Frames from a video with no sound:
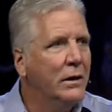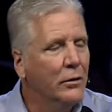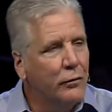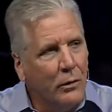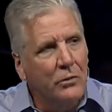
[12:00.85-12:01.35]
the
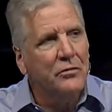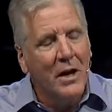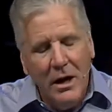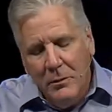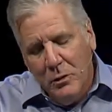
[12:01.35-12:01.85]
first
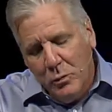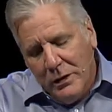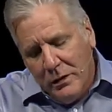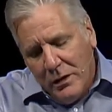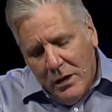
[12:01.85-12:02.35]
time that
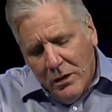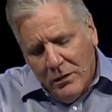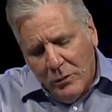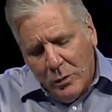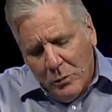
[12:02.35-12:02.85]

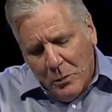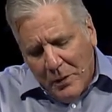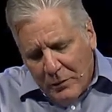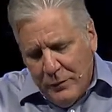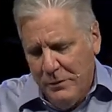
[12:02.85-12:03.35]
we
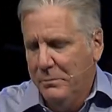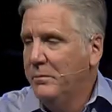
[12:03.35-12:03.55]
rebuff him.